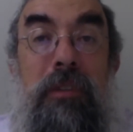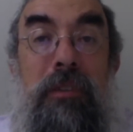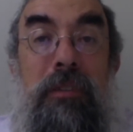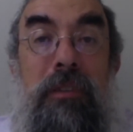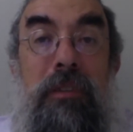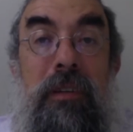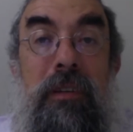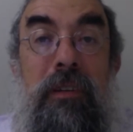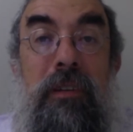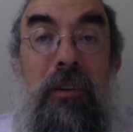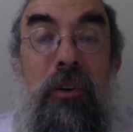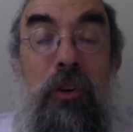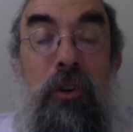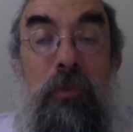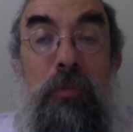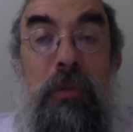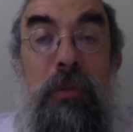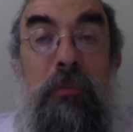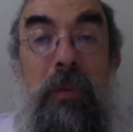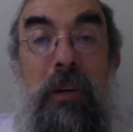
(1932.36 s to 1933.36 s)
front of
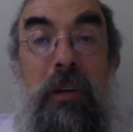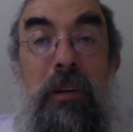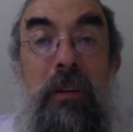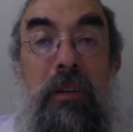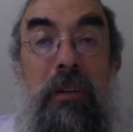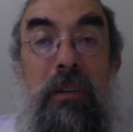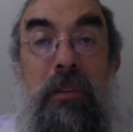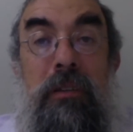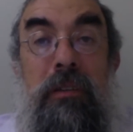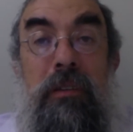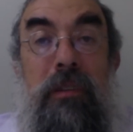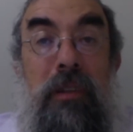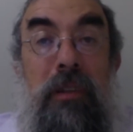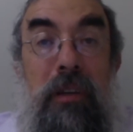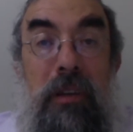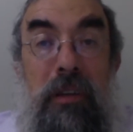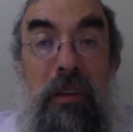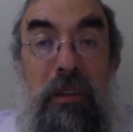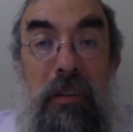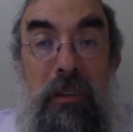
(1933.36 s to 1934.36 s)
everybody.
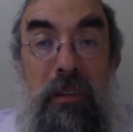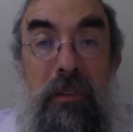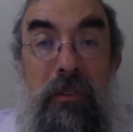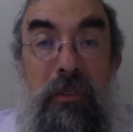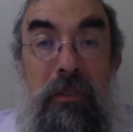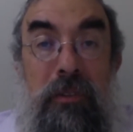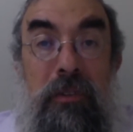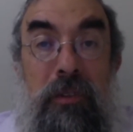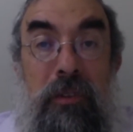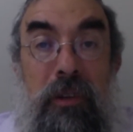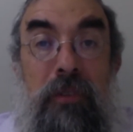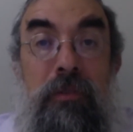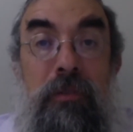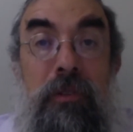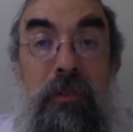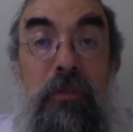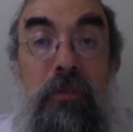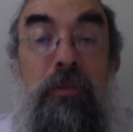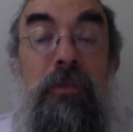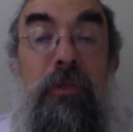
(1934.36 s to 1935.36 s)

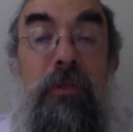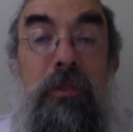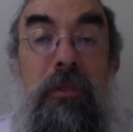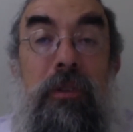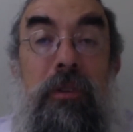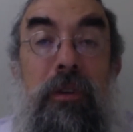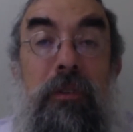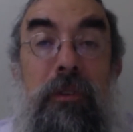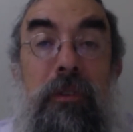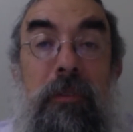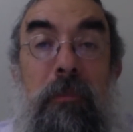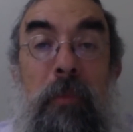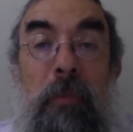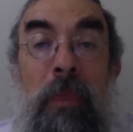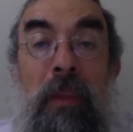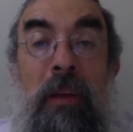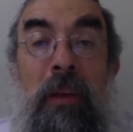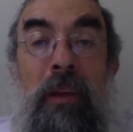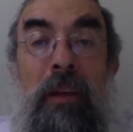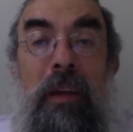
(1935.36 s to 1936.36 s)
Open my
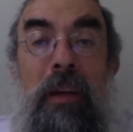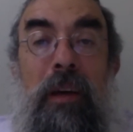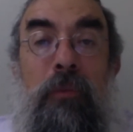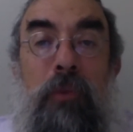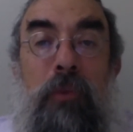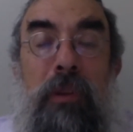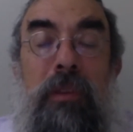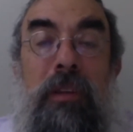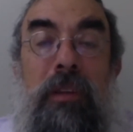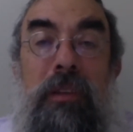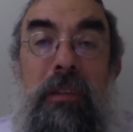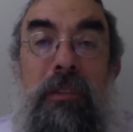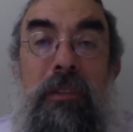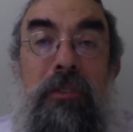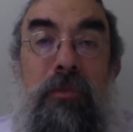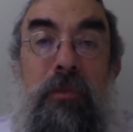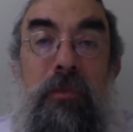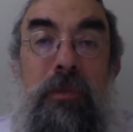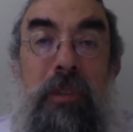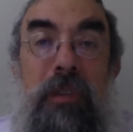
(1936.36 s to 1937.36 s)
heart in
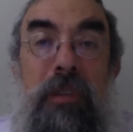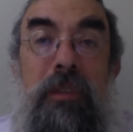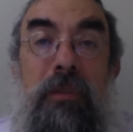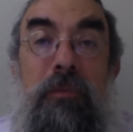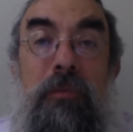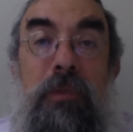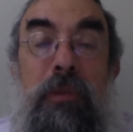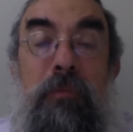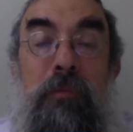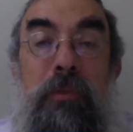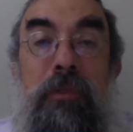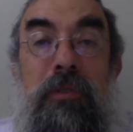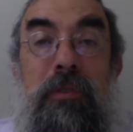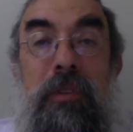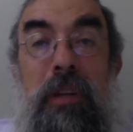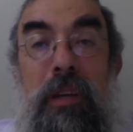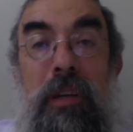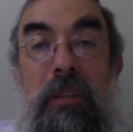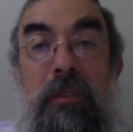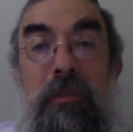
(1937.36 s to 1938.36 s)
your Torah, to your
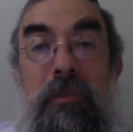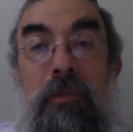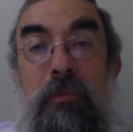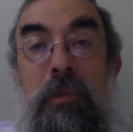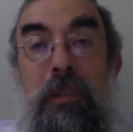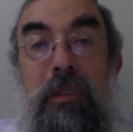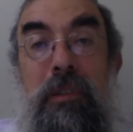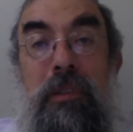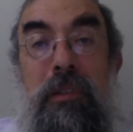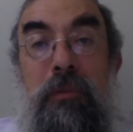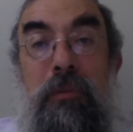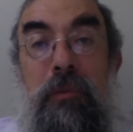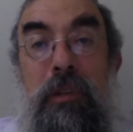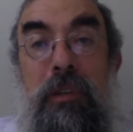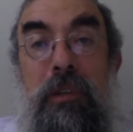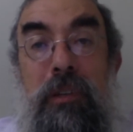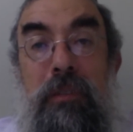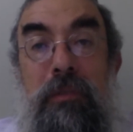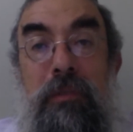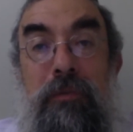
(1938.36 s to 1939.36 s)
Torah. And
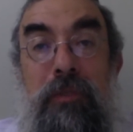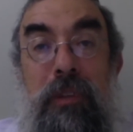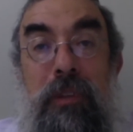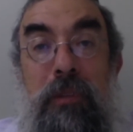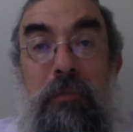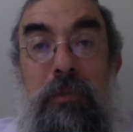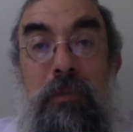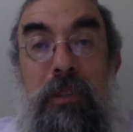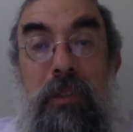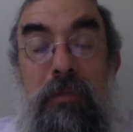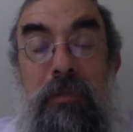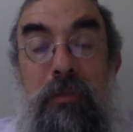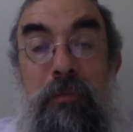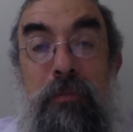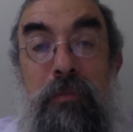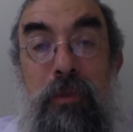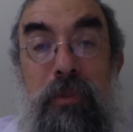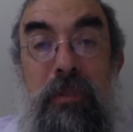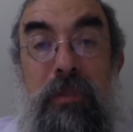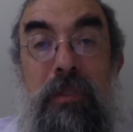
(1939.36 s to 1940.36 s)
one thing leads to another.
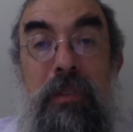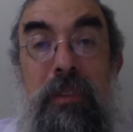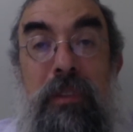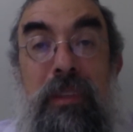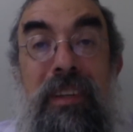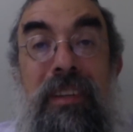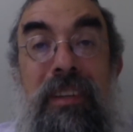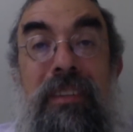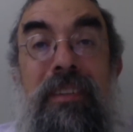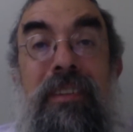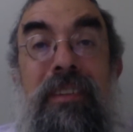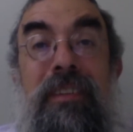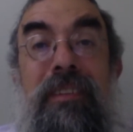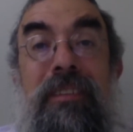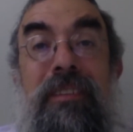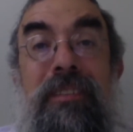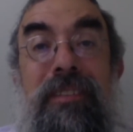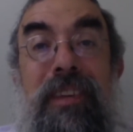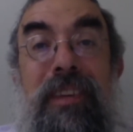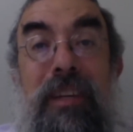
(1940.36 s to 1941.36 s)
When a person has the
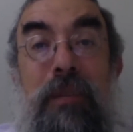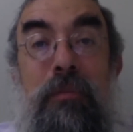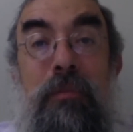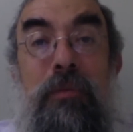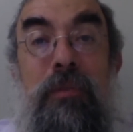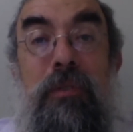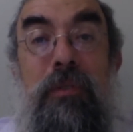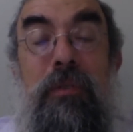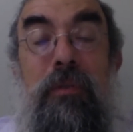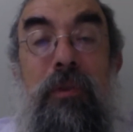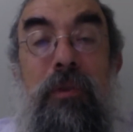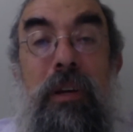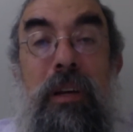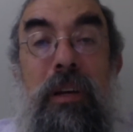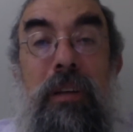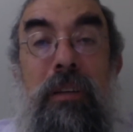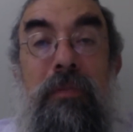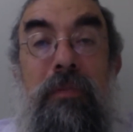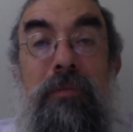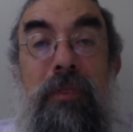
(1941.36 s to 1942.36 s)
humility where he doesn't feel
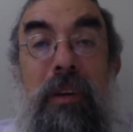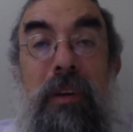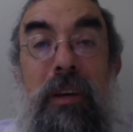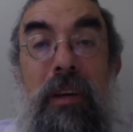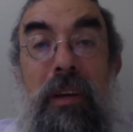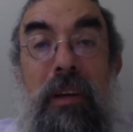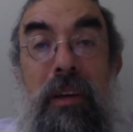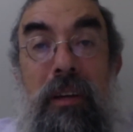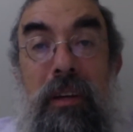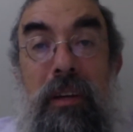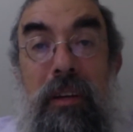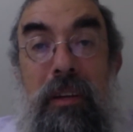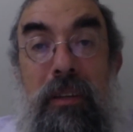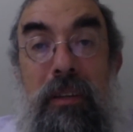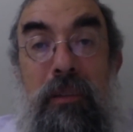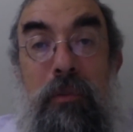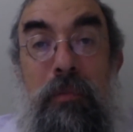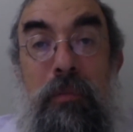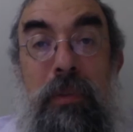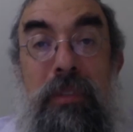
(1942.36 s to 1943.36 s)
himself important,
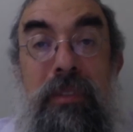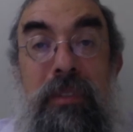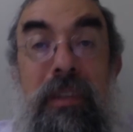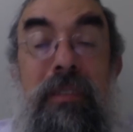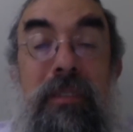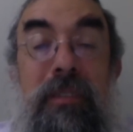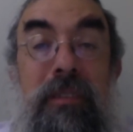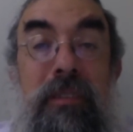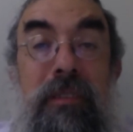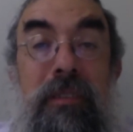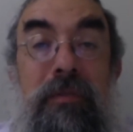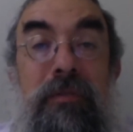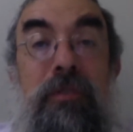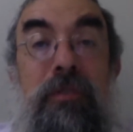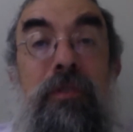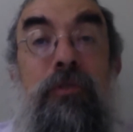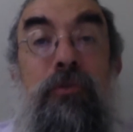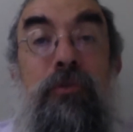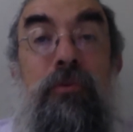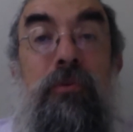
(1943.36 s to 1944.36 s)
then he is
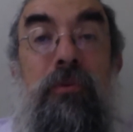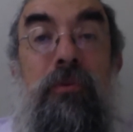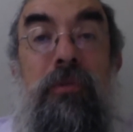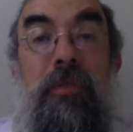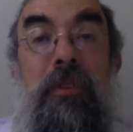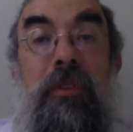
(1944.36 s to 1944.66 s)
able to